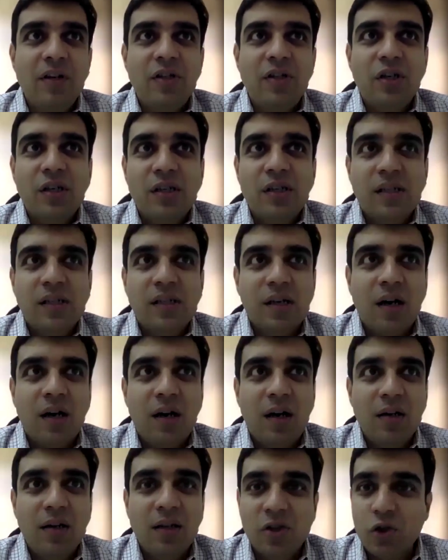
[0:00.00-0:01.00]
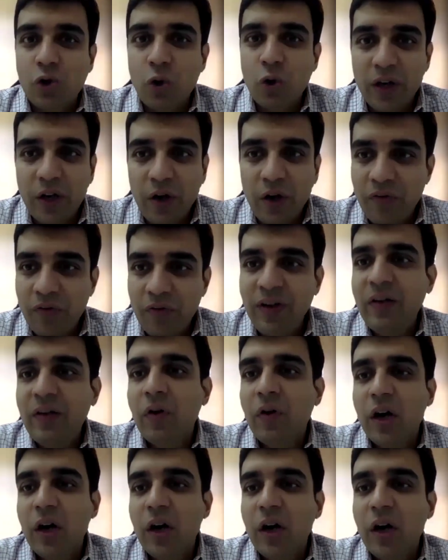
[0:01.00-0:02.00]
which is the story of
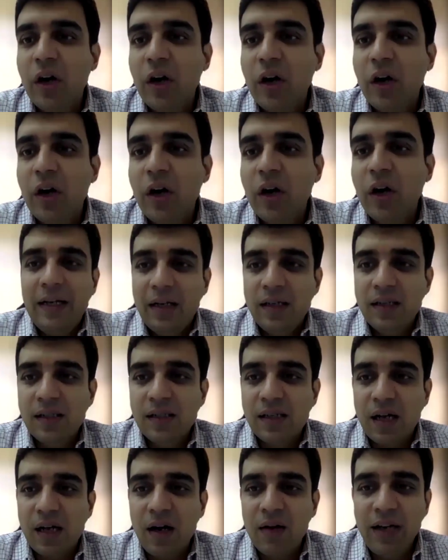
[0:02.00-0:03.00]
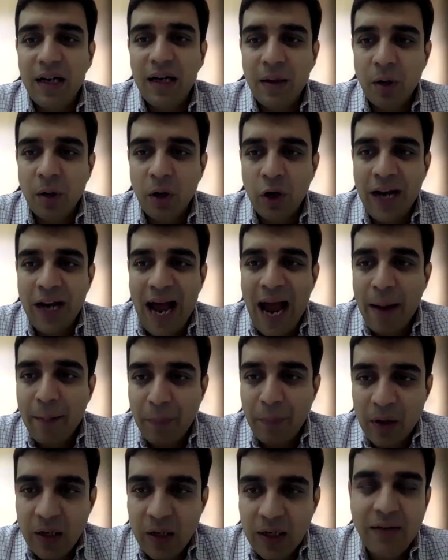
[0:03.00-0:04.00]
WeWork. It is available on
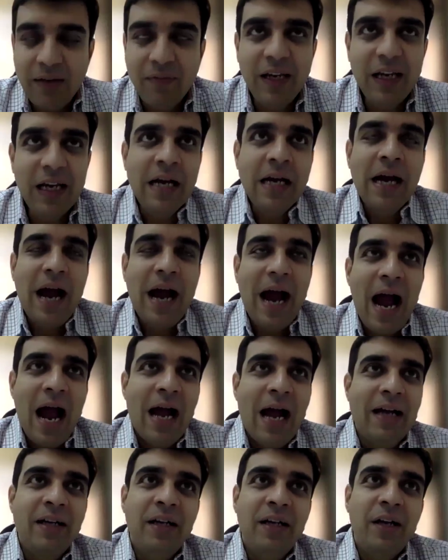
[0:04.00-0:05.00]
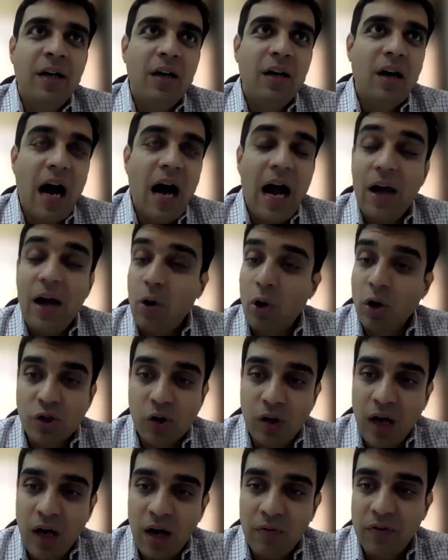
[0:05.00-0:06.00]
Apple TV. And I
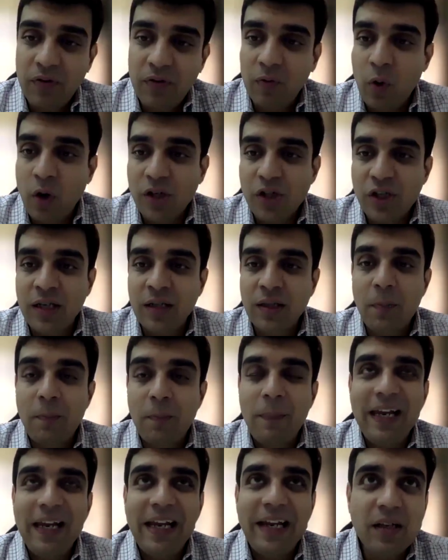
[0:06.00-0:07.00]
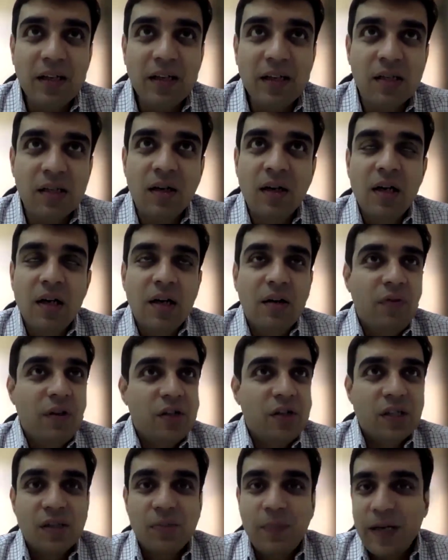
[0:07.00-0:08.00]
also loved watching The Playlist,
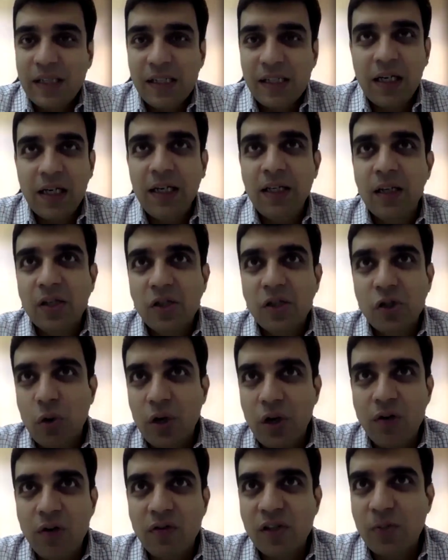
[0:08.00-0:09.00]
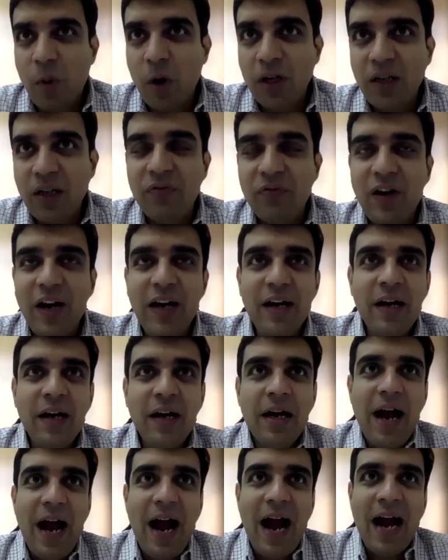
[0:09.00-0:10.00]
which is basically the story of Spotify.
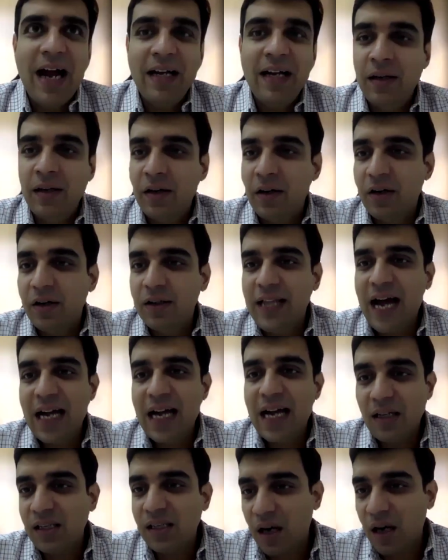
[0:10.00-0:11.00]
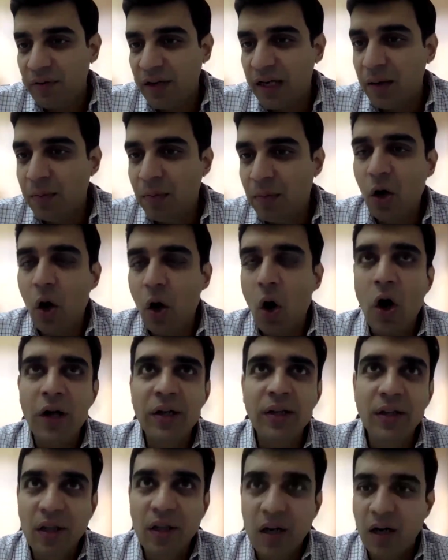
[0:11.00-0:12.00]
And that is available
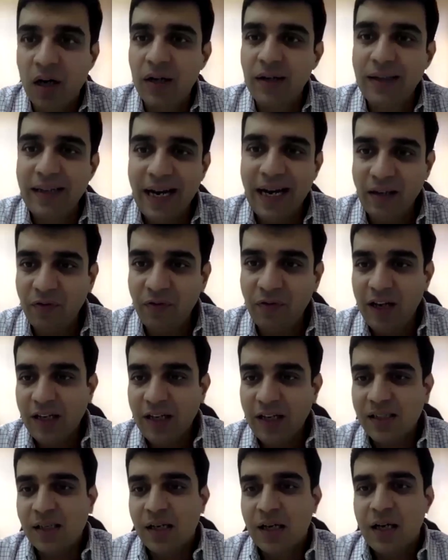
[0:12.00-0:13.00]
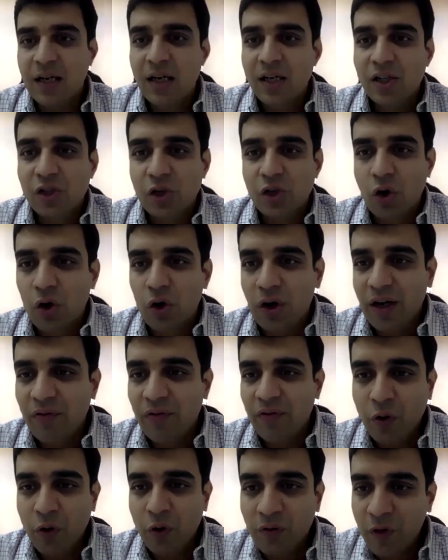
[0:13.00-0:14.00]
on Netflix. So
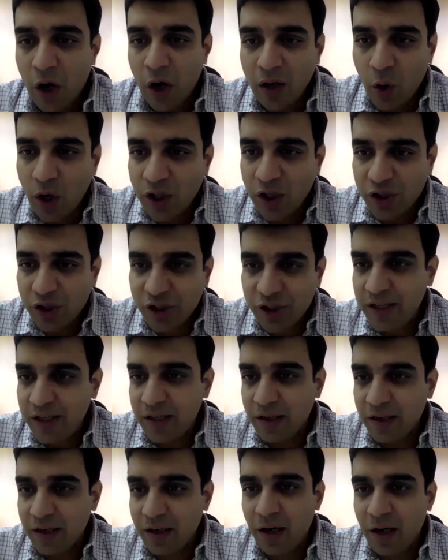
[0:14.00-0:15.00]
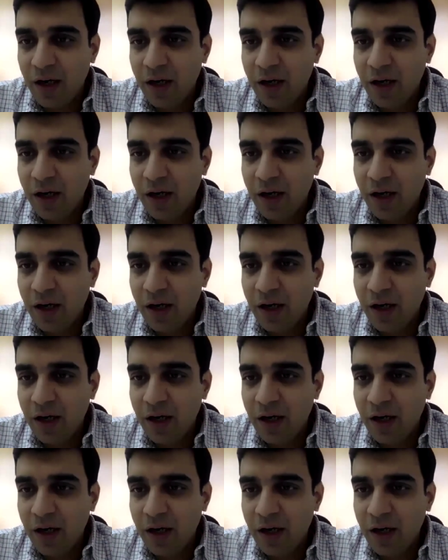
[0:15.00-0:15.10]
if you've not watched it,